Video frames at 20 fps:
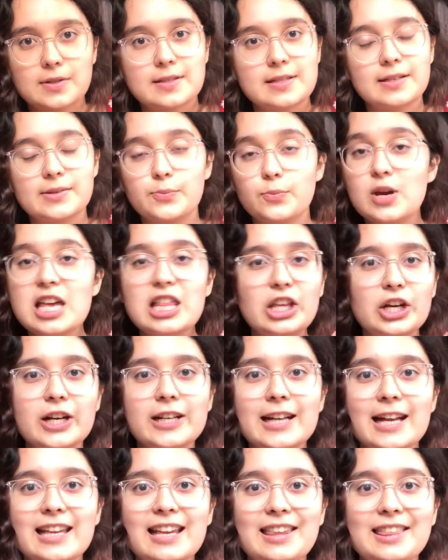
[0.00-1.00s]
Did we
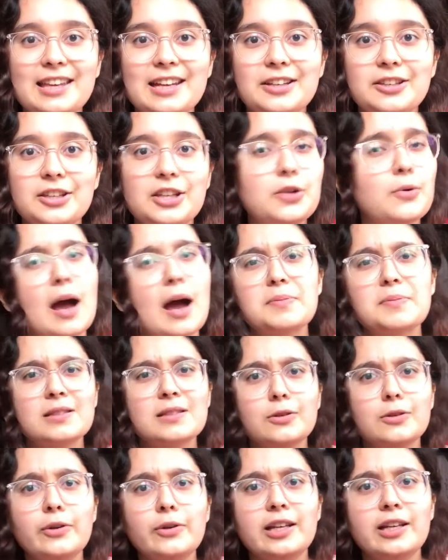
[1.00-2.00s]
learn anything new?
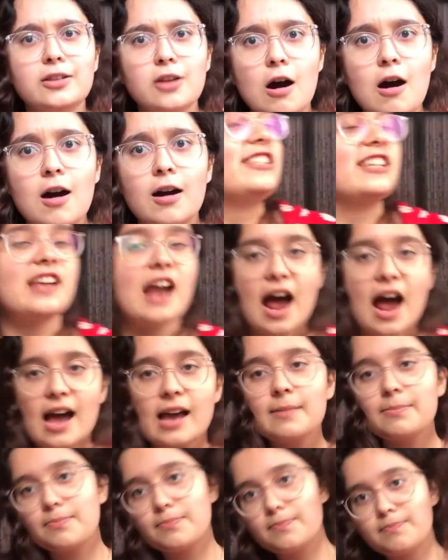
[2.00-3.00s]
Absolutely not. Did
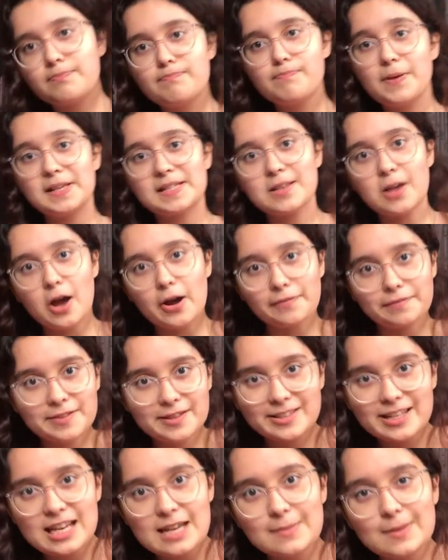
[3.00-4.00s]
I piss off the
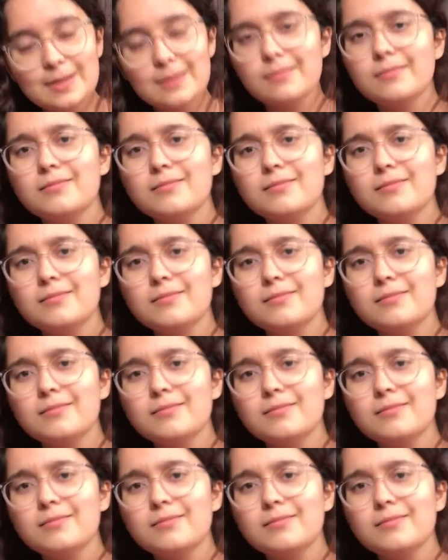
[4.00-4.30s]
demon?